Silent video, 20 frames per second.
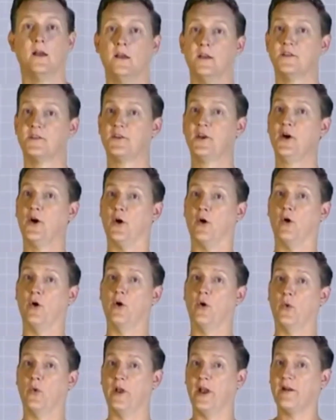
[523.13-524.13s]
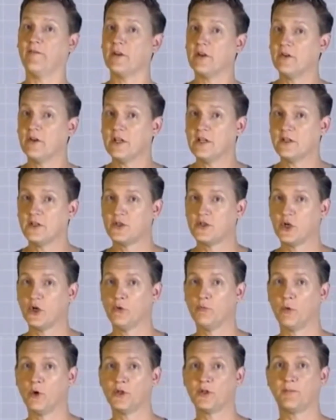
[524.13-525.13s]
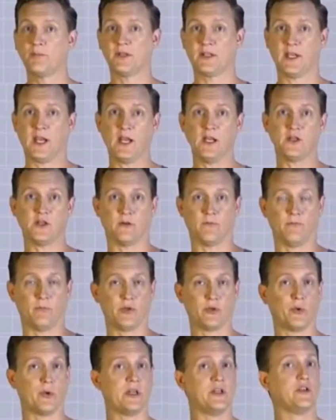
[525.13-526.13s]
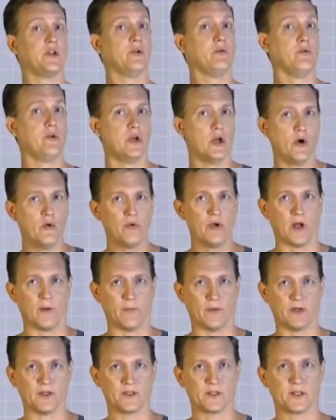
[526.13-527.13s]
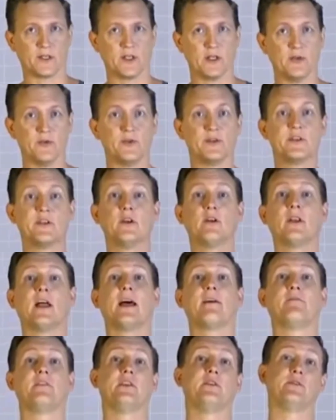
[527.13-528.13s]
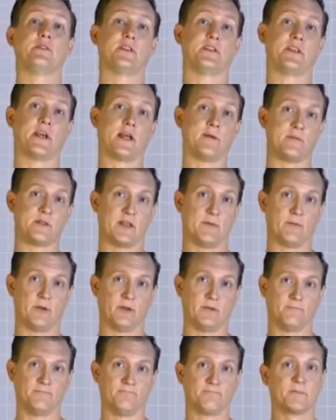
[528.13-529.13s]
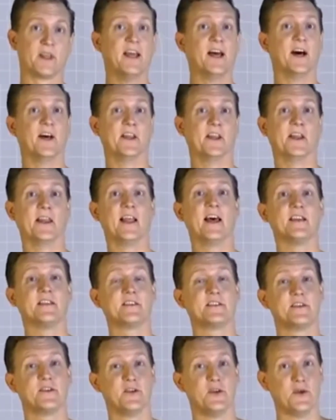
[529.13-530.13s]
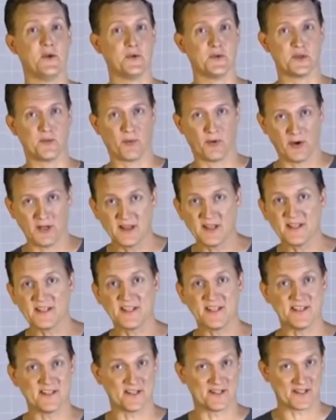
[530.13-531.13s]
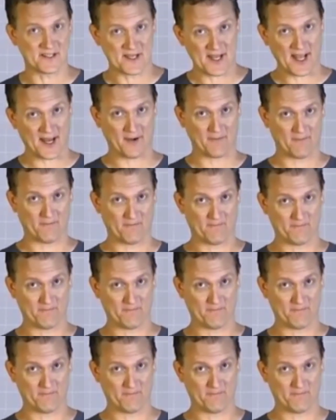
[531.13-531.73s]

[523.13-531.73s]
So, whenever you need to show multiplication between 2 known numbers, you still have to use the time symbol, unless you use parentheses instead.